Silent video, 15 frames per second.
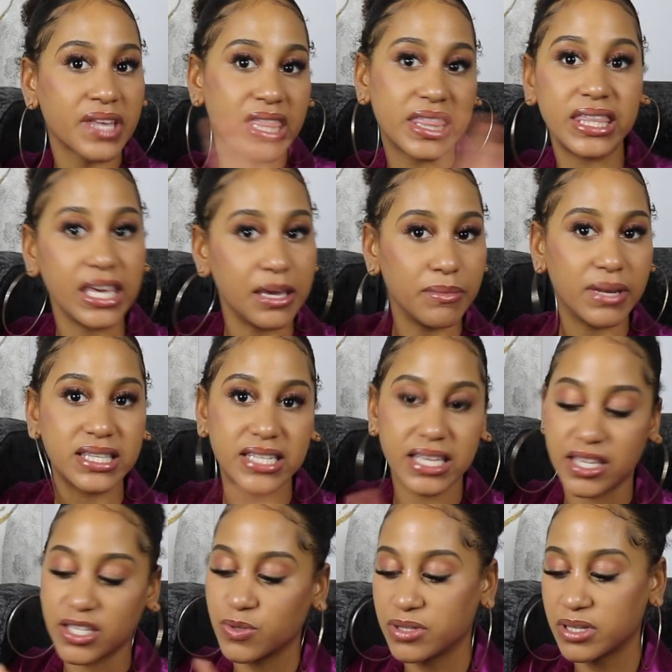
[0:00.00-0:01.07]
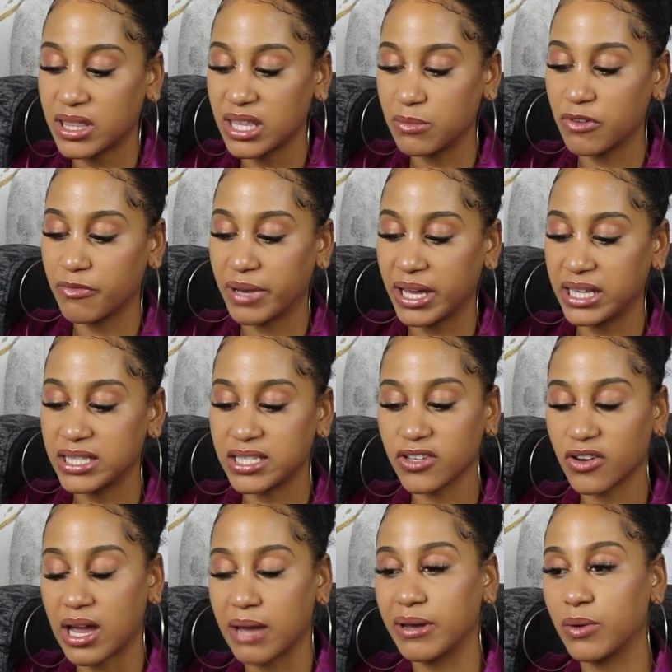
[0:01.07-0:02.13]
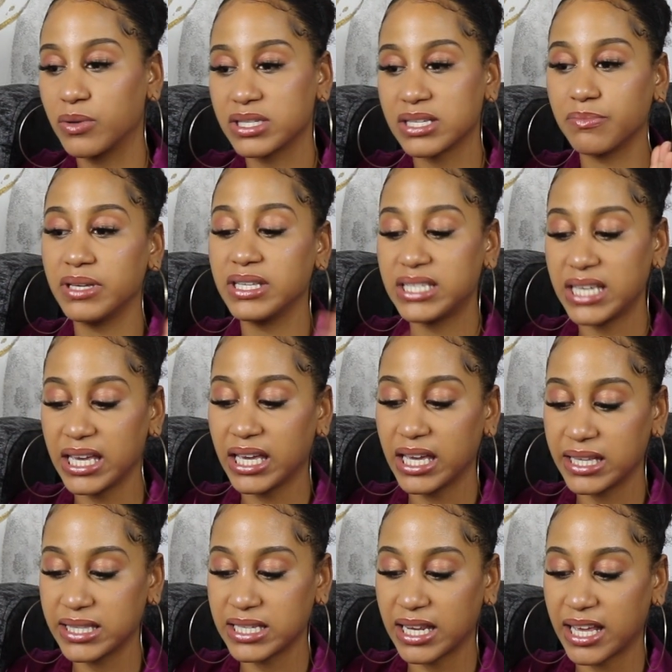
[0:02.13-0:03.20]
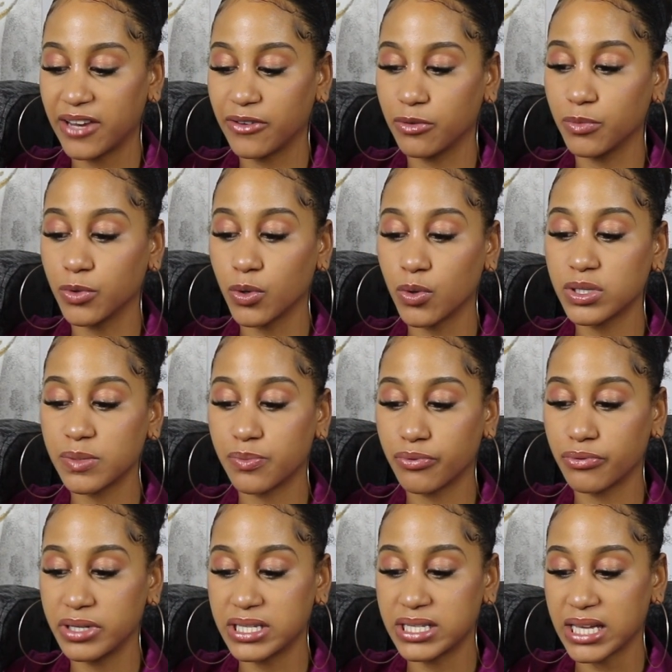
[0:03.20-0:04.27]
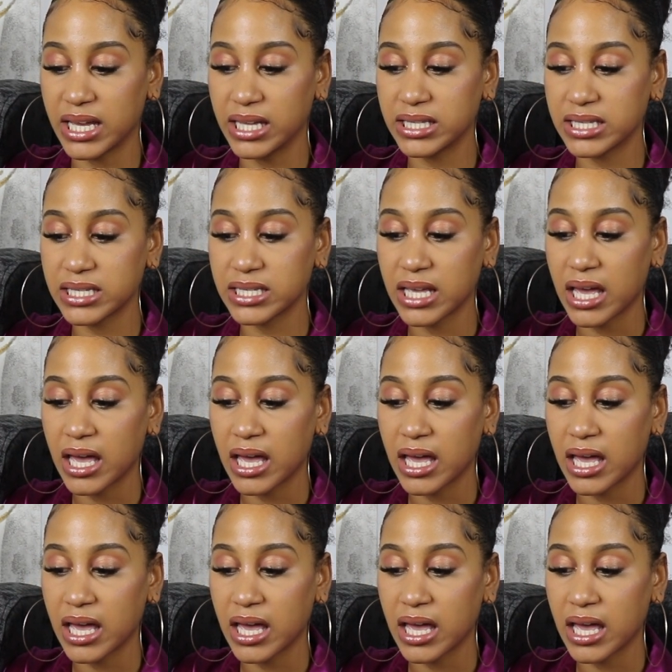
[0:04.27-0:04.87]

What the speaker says: theme, let's say this was the theme of my Instagram, I would simply take it into Lightroom, go to presets,